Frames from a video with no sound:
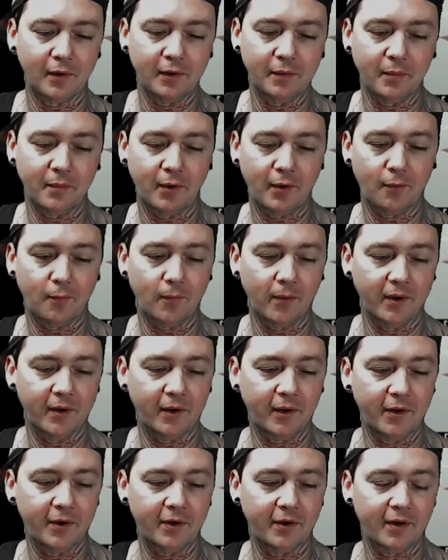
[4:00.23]
Mal
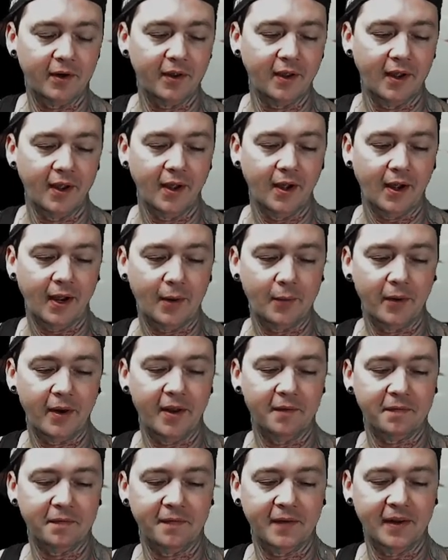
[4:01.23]
100. I wrote
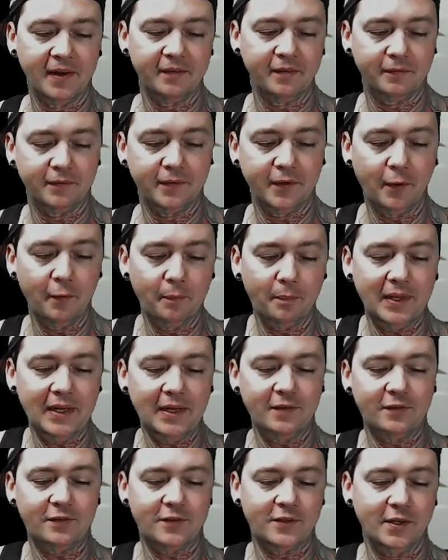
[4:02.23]
down for fans of dope
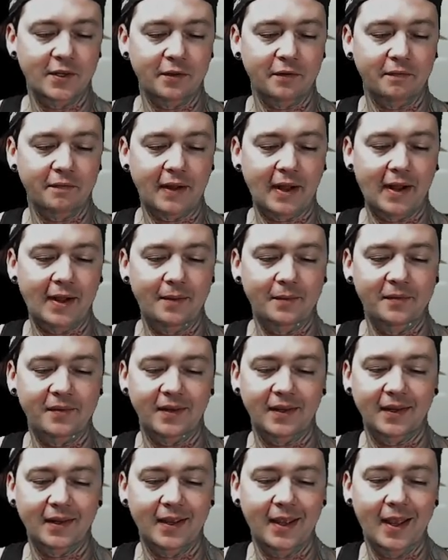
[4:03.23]
beats, chill vibes,
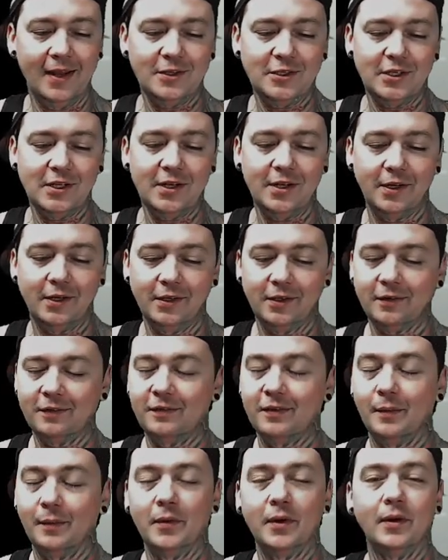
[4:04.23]
and catchy
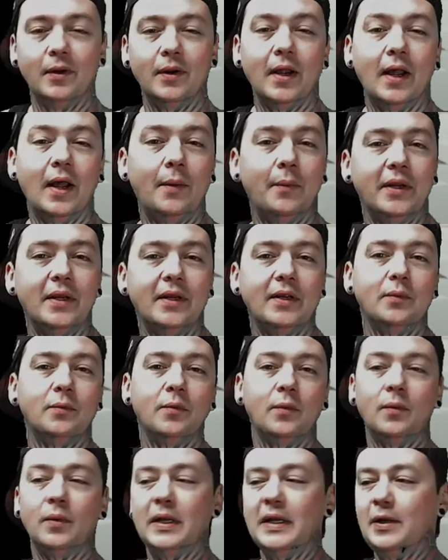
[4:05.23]
hooks. I'm gonna I'm gonna
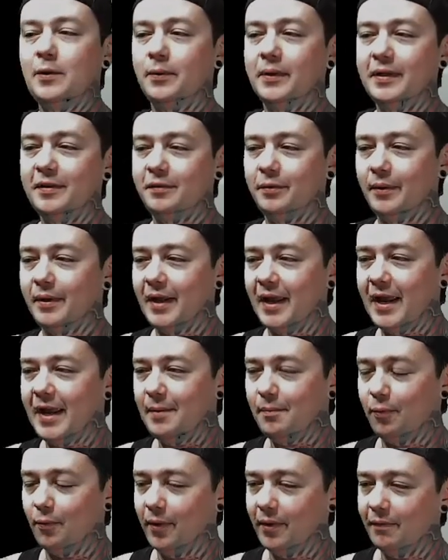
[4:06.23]
equal it to an
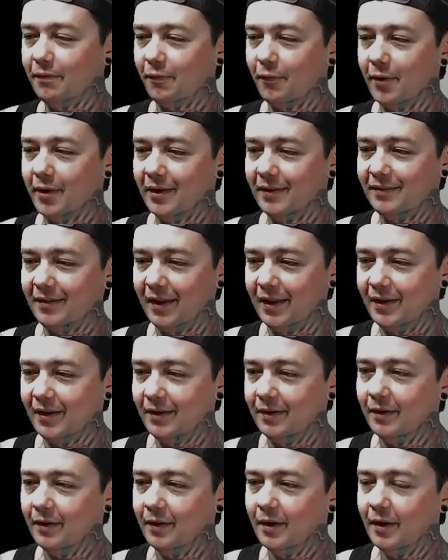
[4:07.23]
8.4 out of
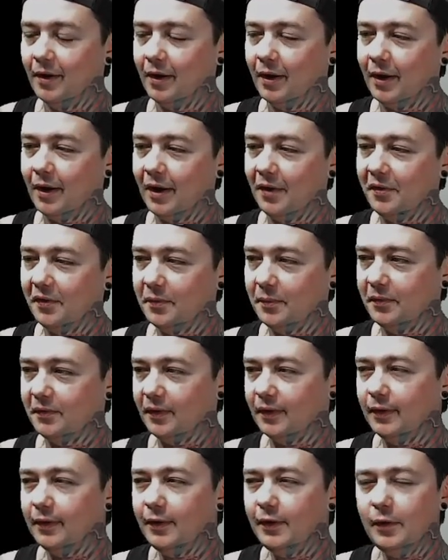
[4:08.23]
10. Uh, I thought there was a
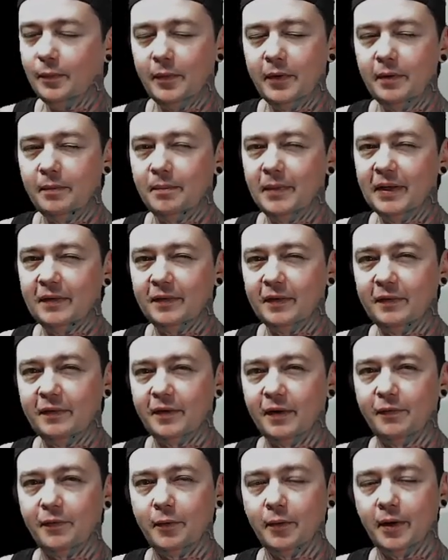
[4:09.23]
little bit of mixing
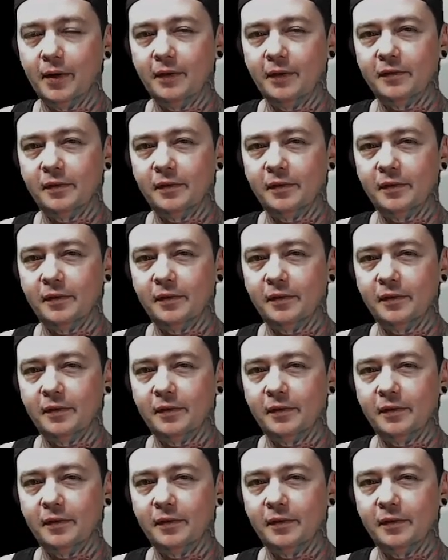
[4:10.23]
stuff going on.